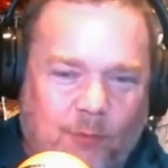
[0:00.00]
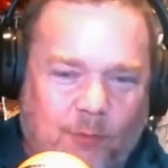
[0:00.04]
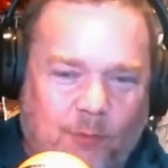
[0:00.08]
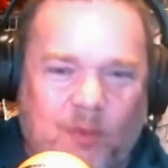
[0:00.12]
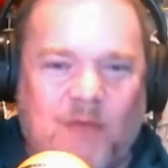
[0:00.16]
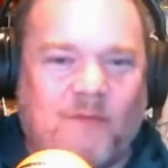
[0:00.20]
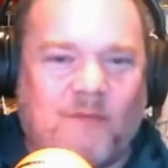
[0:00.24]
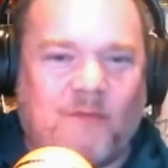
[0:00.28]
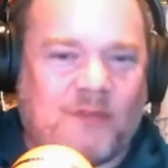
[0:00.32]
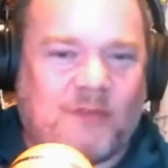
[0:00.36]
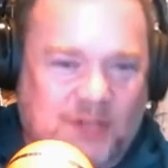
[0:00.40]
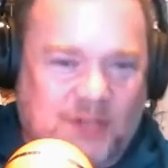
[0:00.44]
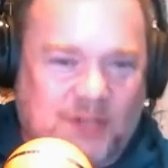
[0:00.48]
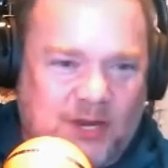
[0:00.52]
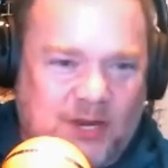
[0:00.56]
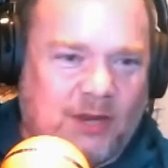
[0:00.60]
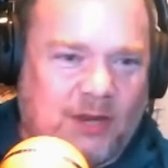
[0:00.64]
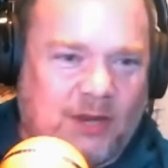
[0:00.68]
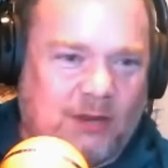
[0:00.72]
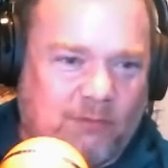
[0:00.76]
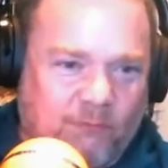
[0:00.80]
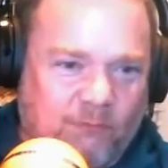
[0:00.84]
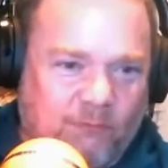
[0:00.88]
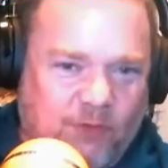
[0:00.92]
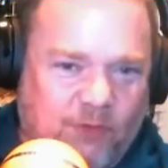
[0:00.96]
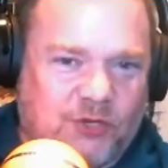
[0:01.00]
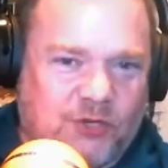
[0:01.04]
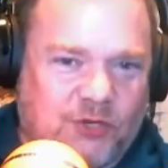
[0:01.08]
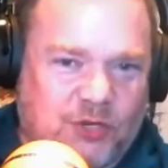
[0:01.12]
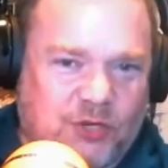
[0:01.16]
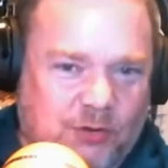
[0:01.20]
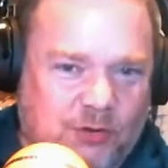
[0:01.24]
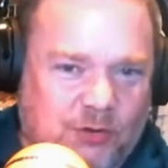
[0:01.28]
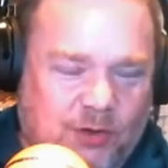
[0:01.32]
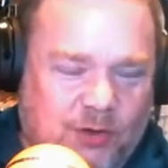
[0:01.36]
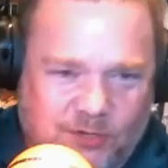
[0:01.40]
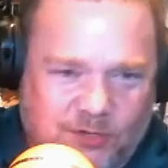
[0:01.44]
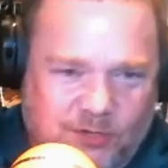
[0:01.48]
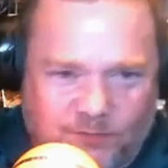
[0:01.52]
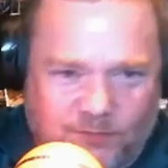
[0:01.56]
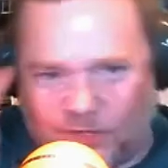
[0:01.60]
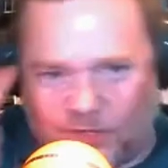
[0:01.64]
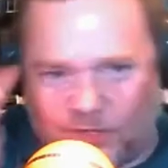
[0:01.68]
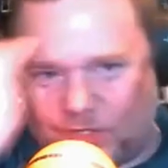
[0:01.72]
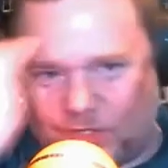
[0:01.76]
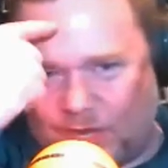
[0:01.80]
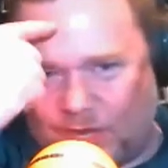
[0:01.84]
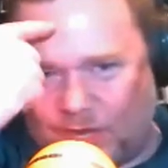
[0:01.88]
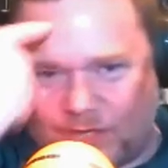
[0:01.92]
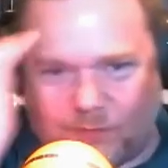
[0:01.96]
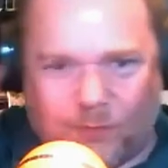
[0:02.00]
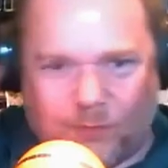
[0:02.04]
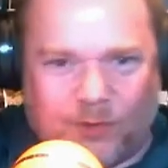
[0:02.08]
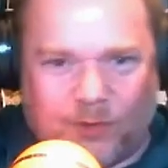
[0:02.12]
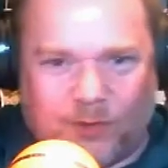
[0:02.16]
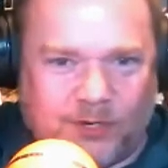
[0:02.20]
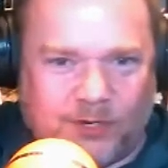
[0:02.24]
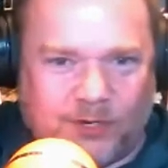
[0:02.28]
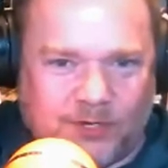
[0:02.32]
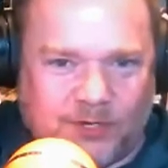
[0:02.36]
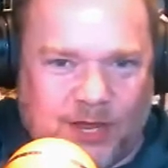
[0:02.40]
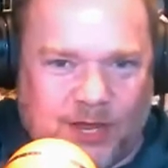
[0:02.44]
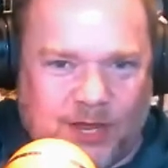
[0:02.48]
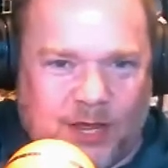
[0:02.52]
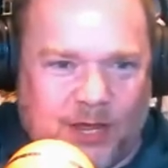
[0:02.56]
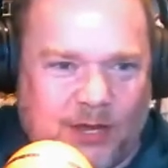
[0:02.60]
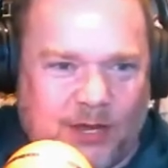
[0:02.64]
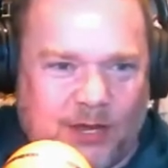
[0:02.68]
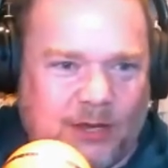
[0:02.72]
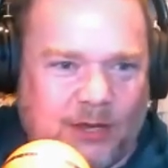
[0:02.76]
We even see it in Vision, because Vision has one in his head.